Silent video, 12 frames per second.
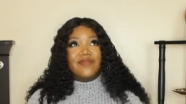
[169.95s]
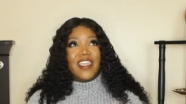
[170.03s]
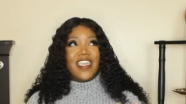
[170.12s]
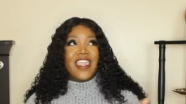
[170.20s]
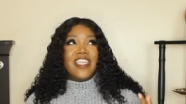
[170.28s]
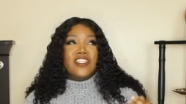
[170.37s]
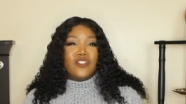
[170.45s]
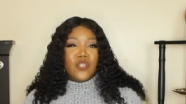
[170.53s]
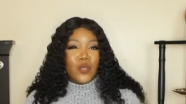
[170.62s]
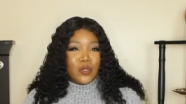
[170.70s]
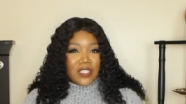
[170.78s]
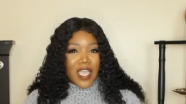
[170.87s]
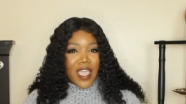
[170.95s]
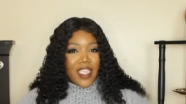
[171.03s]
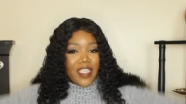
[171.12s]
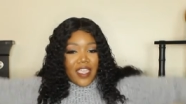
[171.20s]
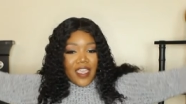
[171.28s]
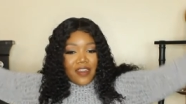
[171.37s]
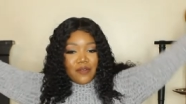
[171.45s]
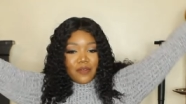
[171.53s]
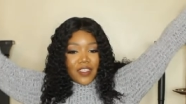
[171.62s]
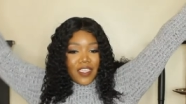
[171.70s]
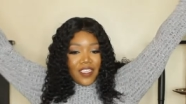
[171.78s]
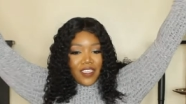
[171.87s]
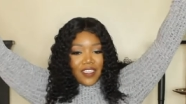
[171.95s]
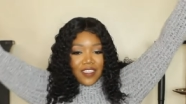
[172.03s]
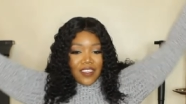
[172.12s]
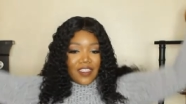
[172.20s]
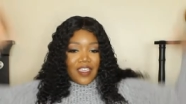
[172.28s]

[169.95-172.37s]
It ain't too tight, I don't think.